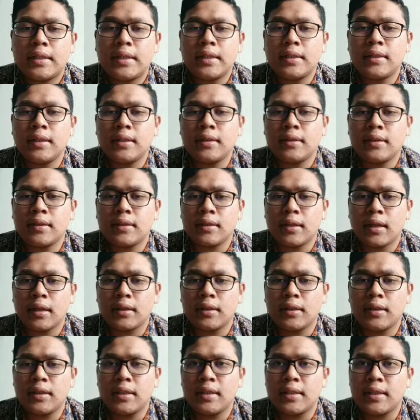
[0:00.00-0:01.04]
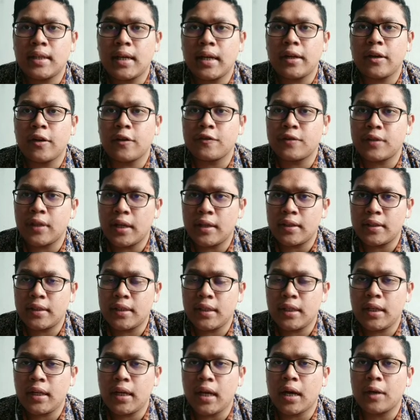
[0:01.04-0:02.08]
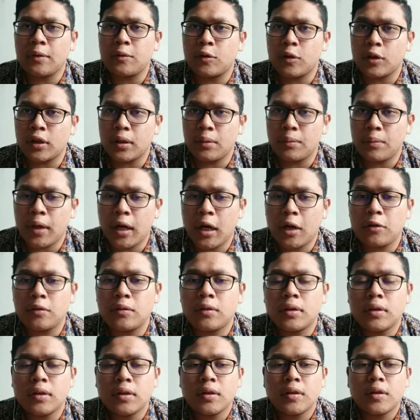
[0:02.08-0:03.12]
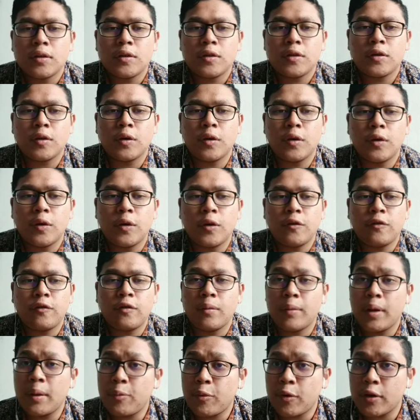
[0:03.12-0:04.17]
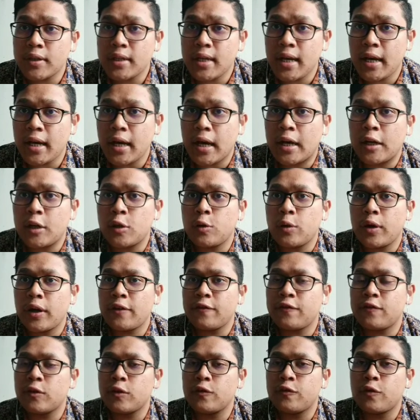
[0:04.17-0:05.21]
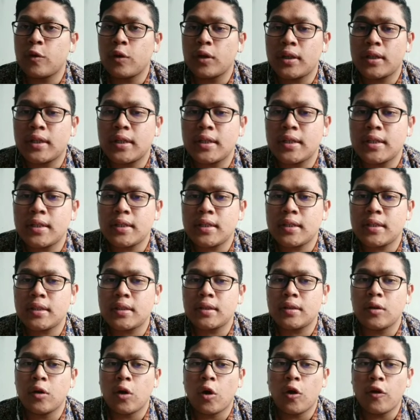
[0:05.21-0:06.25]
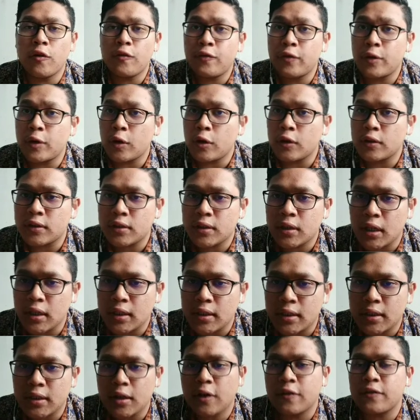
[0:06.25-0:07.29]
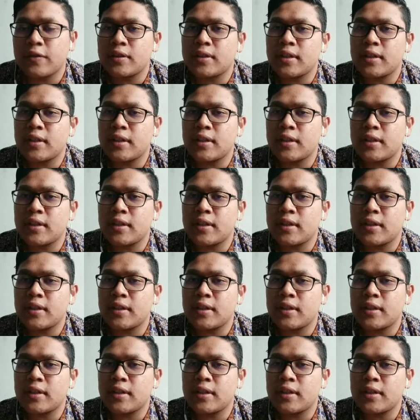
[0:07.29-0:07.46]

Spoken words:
This is the structure design of CNC I talk about. So for my project, I don't have to focus the overall structure of the